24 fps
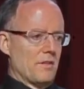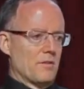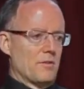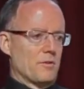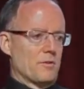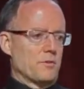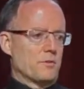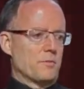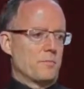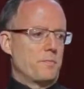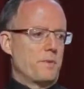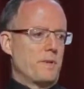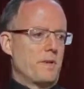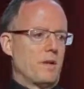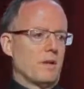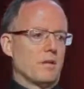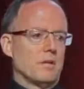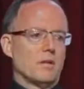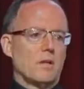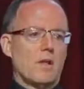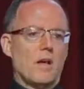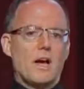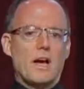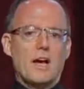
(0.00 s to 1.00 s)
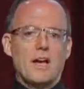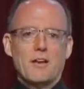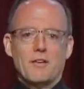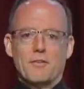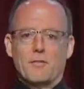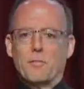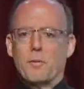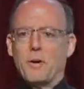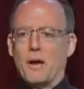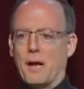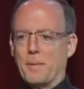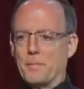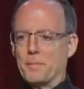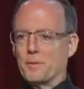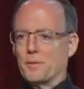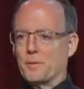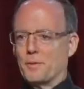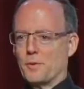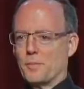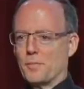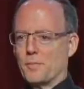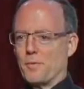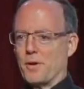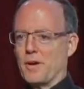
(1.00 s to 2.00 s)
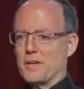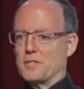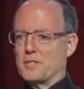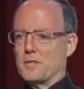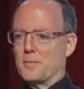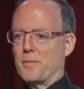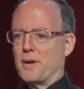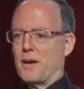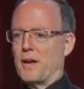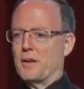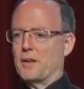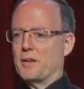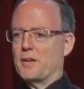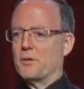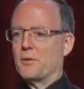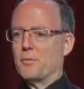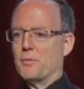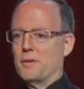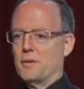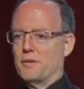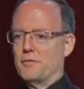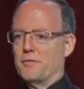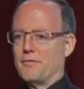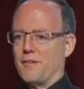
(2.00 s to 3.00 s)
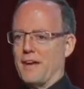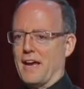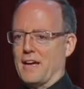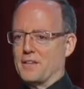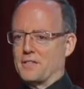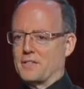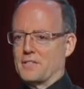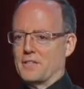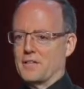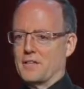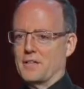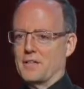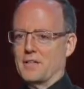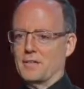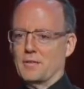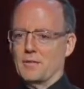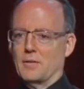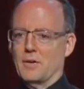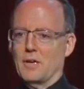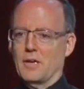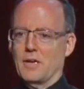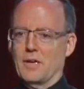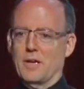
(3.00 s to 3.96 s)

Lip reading: there's been a lot of popular press about intermittent fasting.